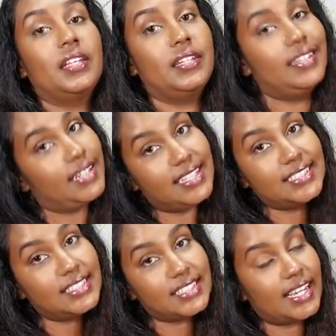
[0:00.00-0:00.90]
Needless
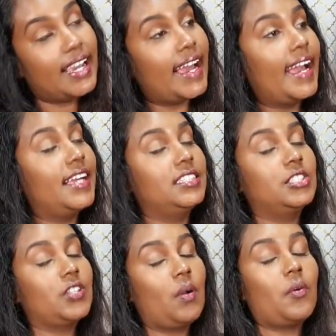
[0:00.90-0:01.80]
to say, I had to
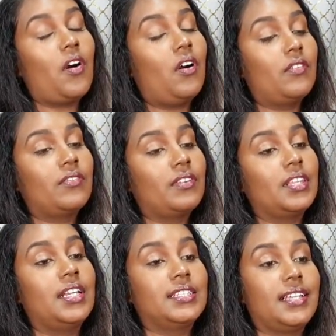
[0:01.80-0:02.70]
chop off
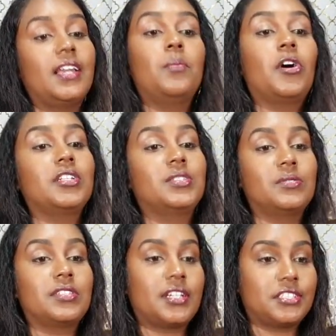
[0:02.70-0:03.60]
the entire
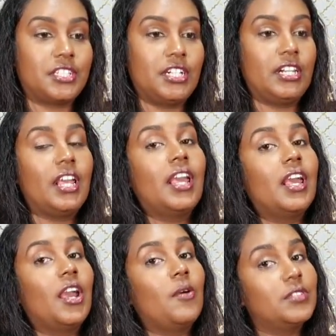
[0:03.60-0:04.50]
bodysuit section,
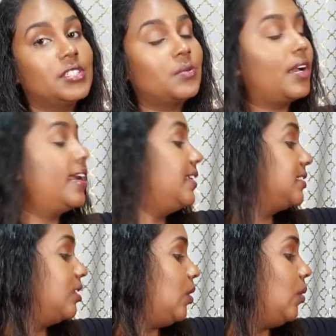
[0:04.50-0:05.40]
which is why
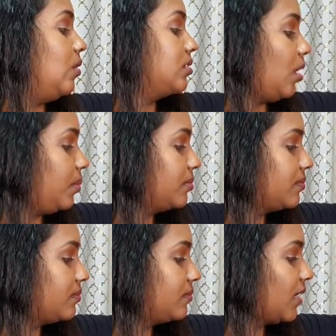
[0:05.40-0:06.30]
it's now a top.
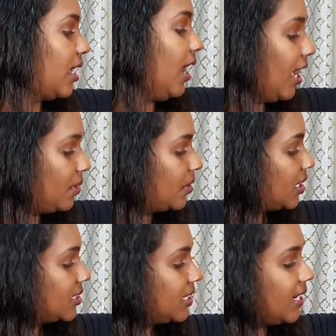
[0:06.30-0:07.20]
And
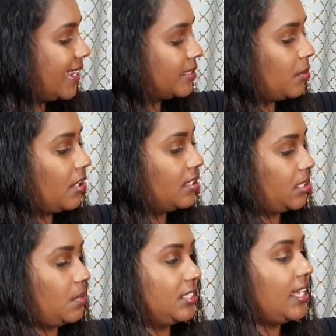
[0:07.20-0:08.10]
because the legs were cut
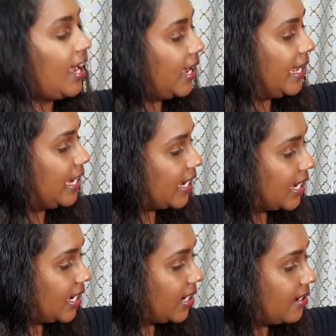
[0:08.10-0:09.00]
a bit high,
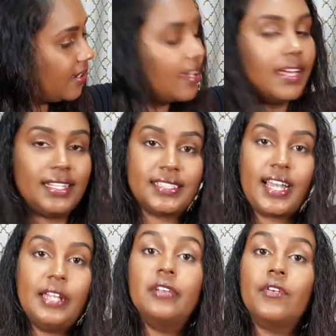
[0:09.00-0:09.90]
it's
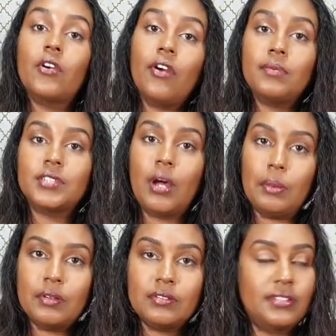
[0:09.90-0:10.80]
kind of a crop top.